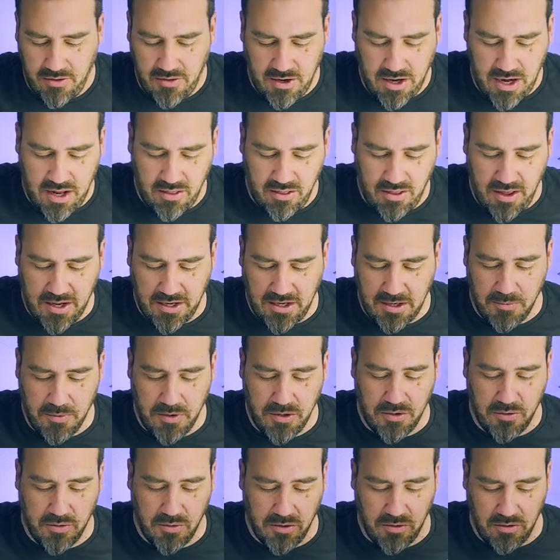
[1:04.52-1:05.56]
that I like. I'm gonna
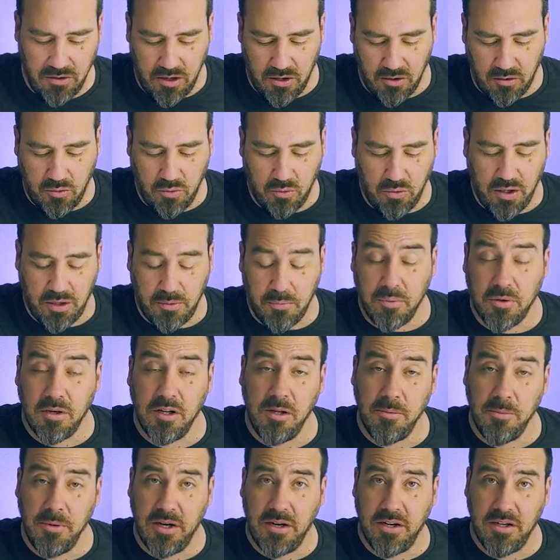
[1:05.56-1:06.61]
do a, a quick
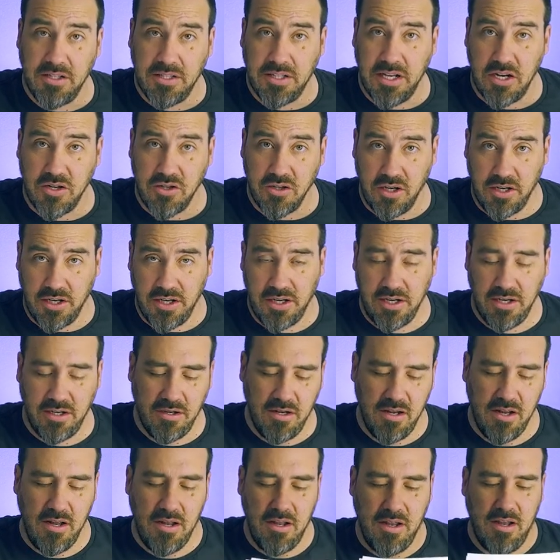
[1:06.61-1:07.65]
preliminary sketch on here,
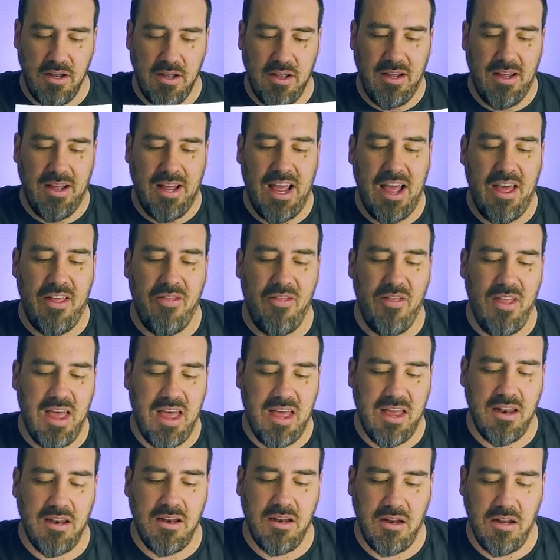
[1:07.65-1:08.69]
and
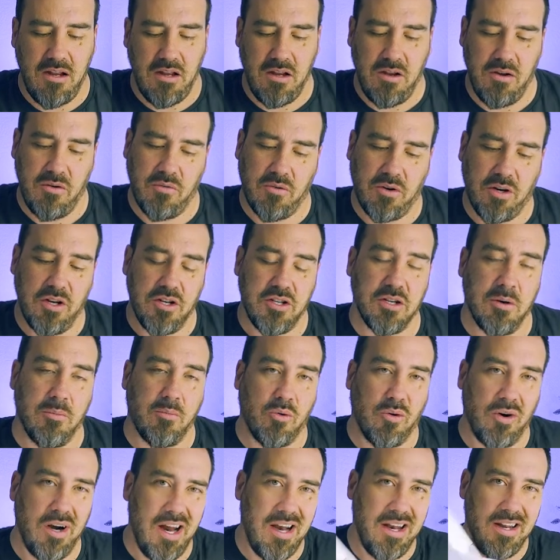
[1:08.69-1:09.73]
then we're gonna jump
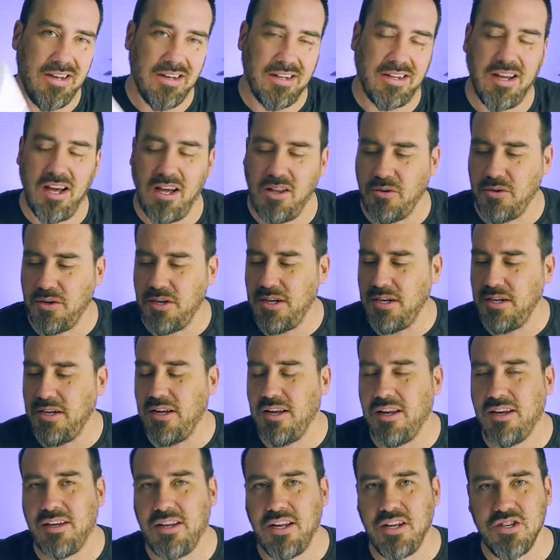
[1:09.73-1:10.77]
right into coloring
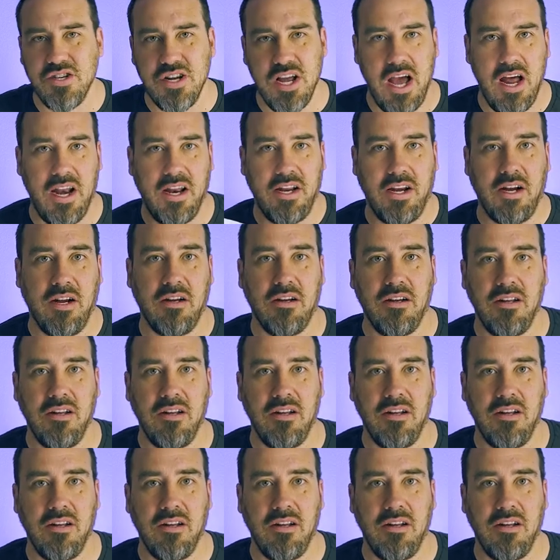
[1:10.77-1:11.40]
and get you out of here.